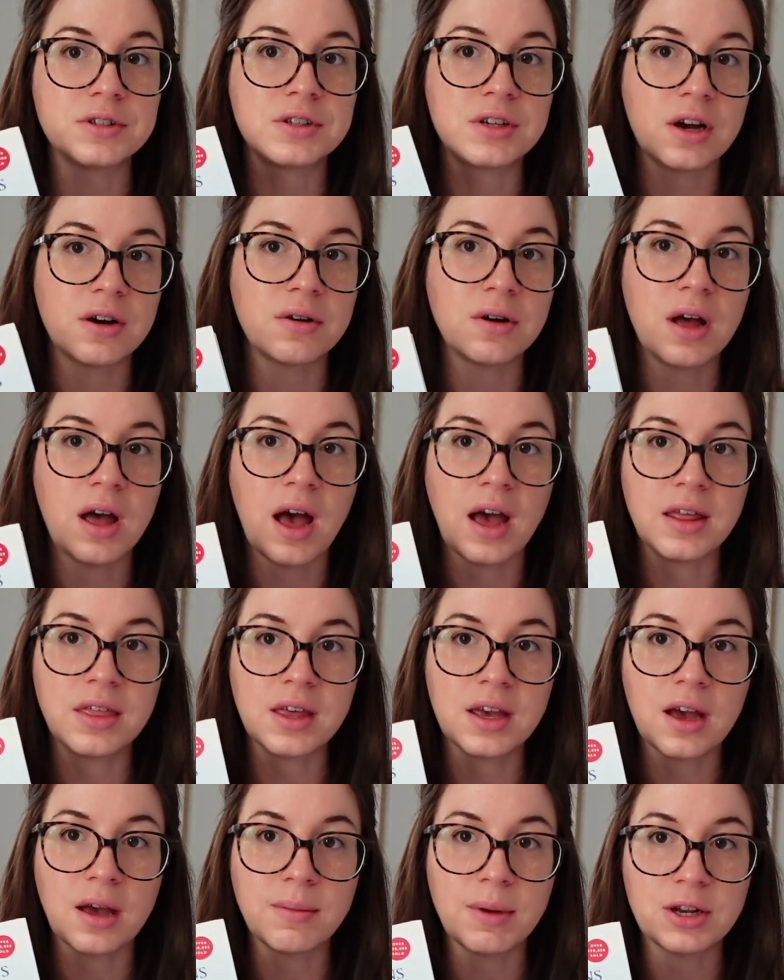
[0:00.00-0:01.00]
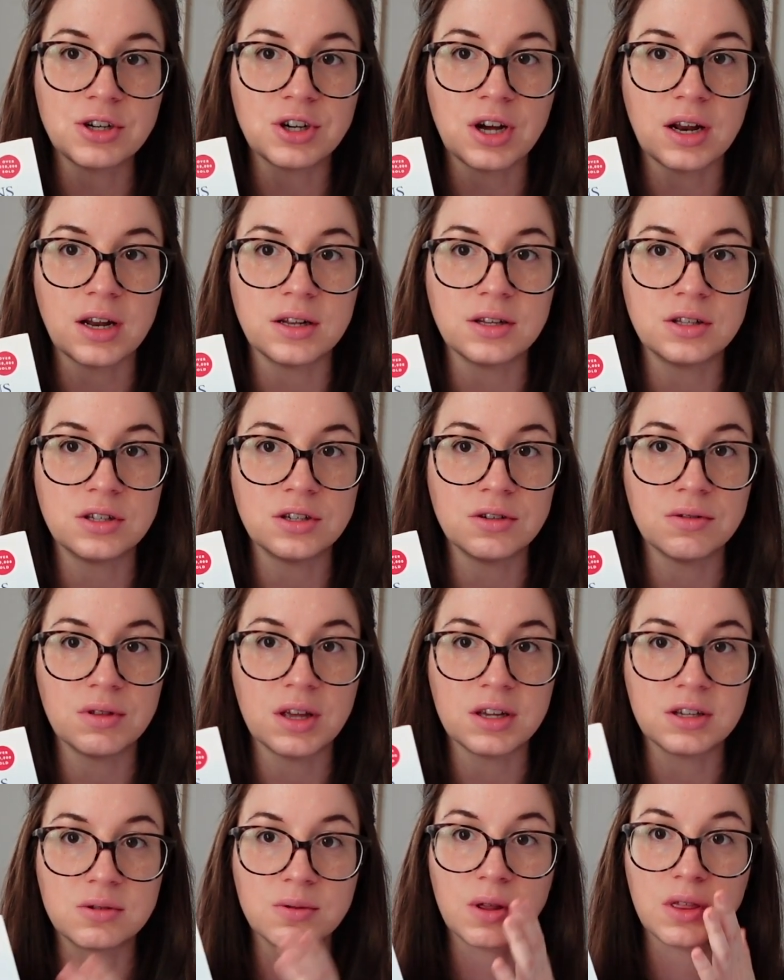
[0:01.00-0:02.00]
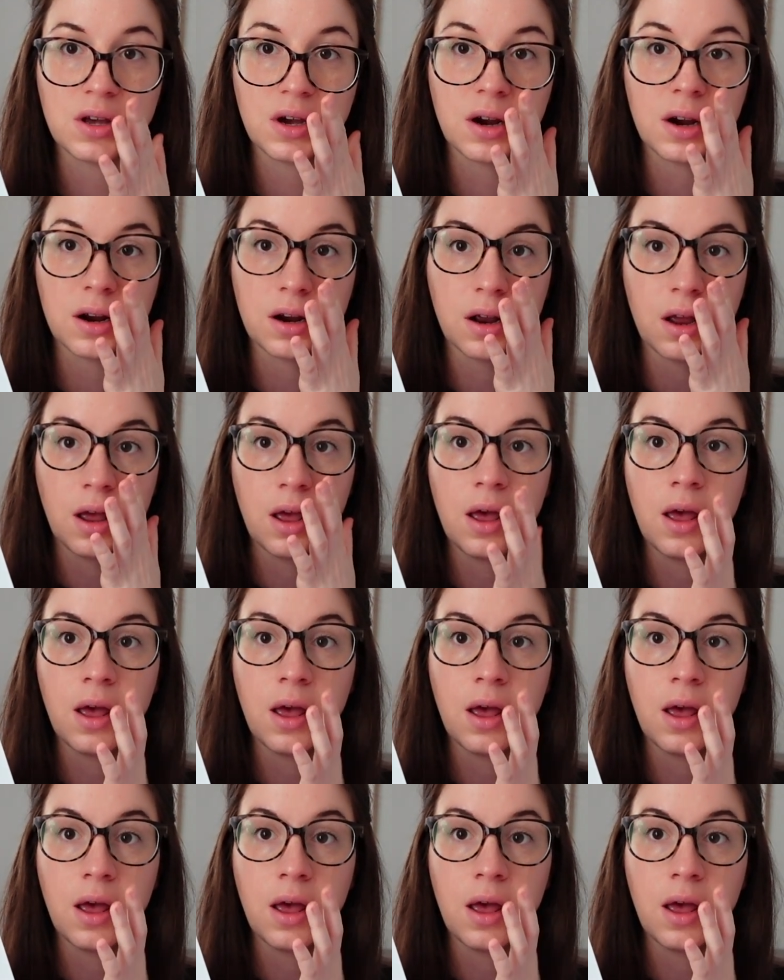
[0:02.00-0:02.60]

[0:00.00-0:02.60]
So I think I might try to do this with her